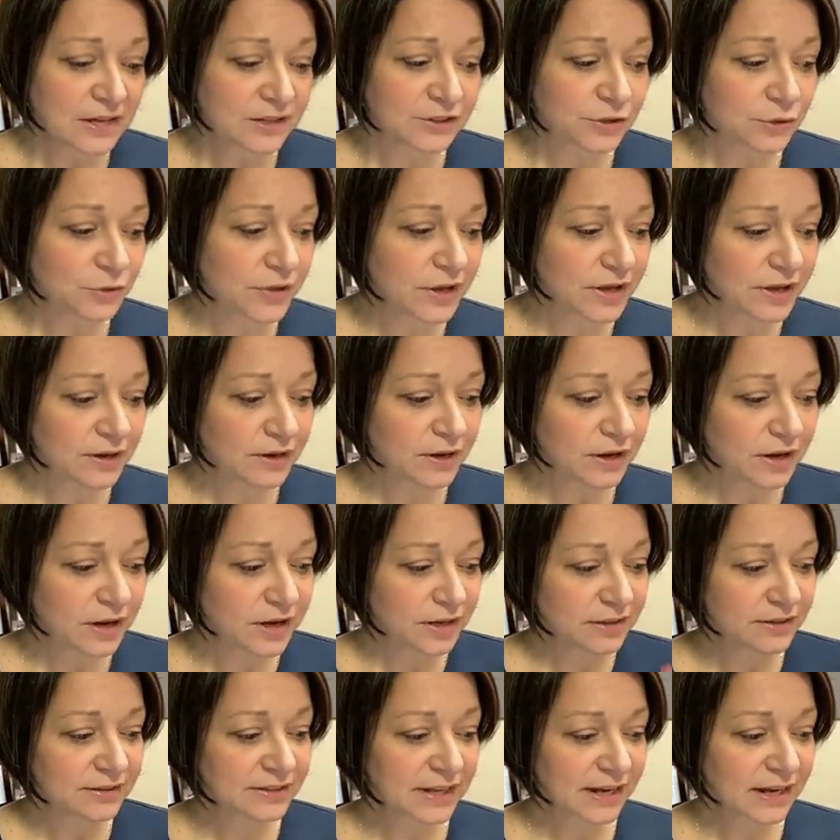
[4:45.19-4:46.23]
So then
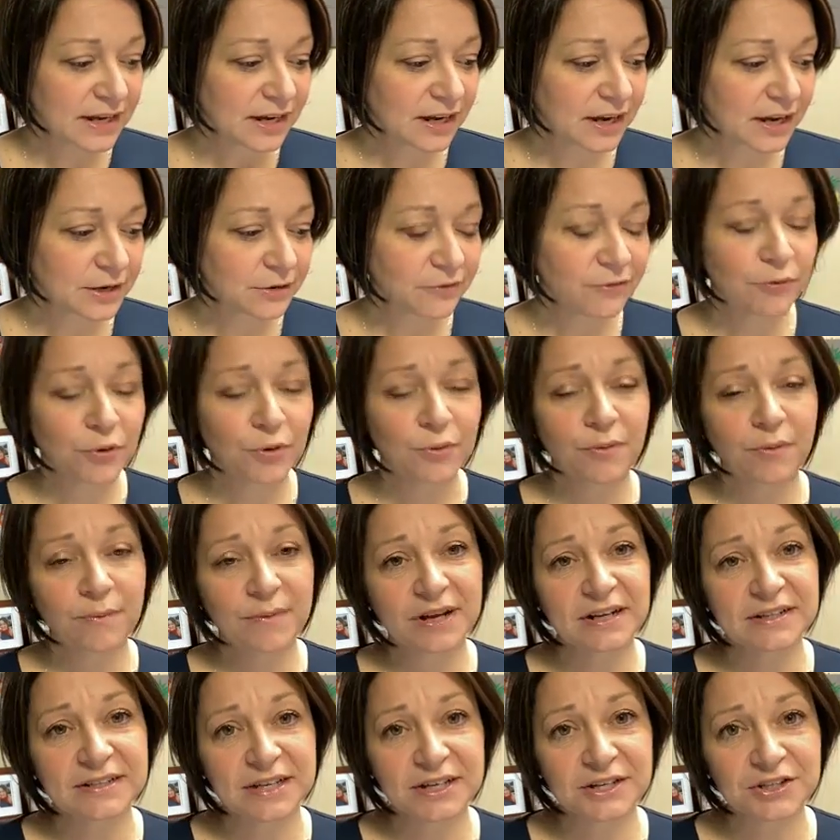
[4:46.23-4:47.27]
uh, the second kind of form of
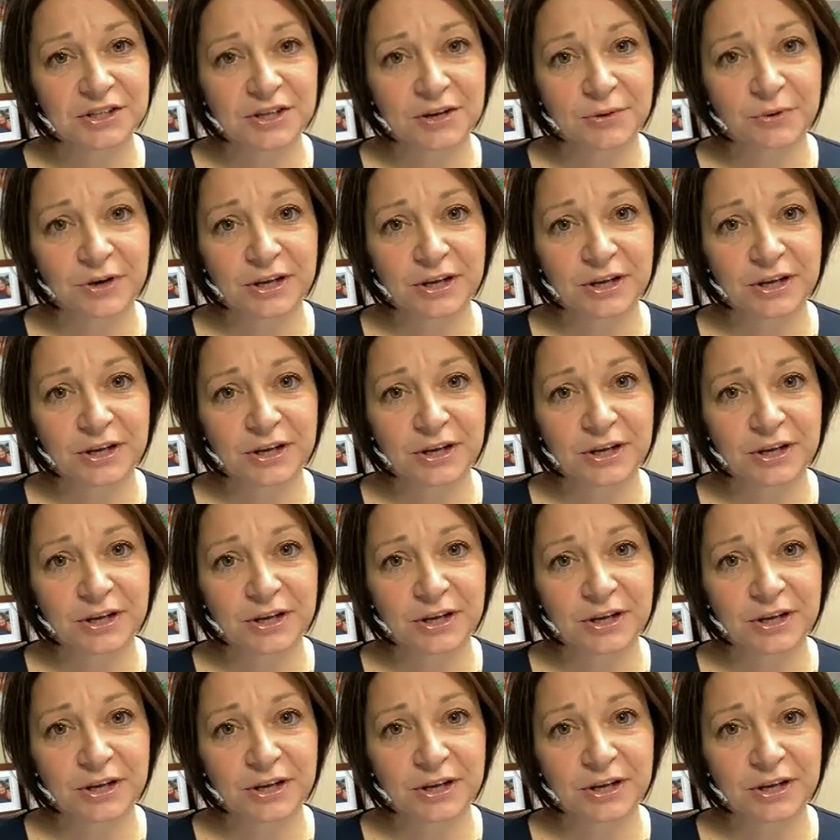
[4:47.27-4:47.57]
meditation